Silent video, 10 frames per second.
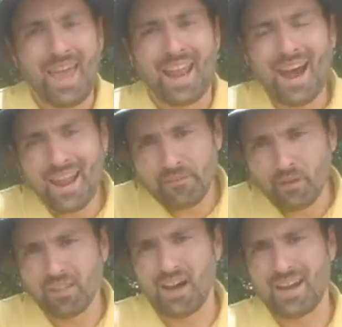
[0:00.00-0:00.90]
Not every
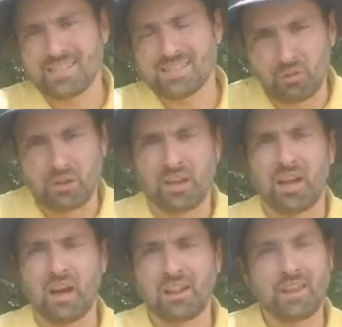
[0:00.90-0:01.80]
lawn's looking
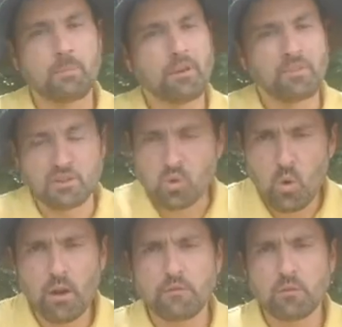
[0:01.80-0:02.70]
ugly, but there's
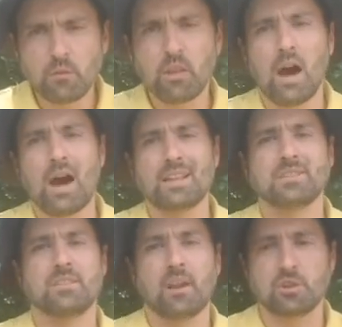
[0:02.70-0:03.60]
quite a few lawns
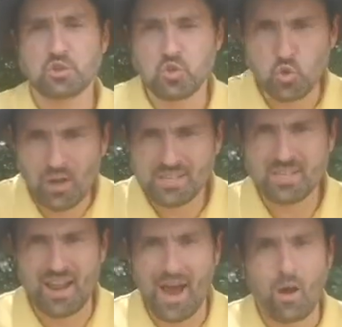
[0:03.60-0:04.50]
that are
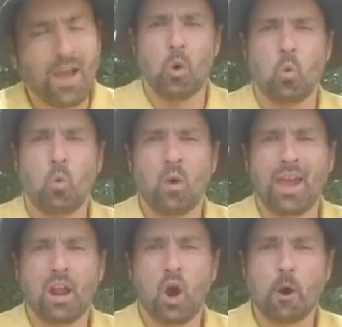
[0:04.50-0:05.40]
stressing out.
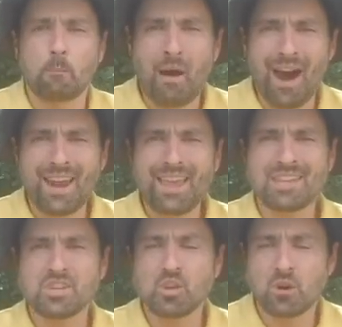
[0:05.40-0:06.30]
When our body
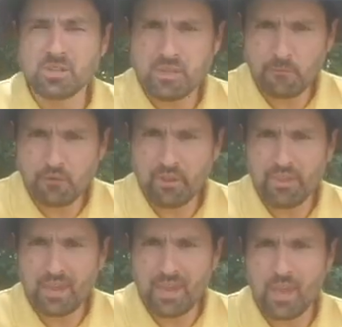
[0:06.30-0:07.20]
starts to feel the
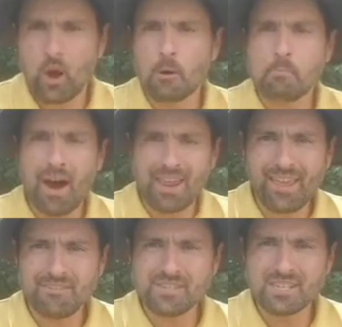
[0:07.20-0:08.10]
heat, our body
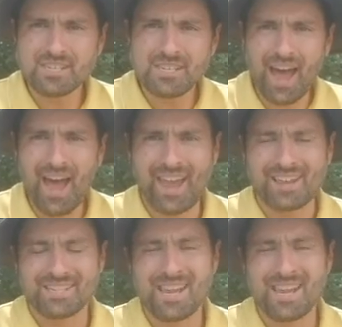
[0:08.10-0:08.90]
gives us signs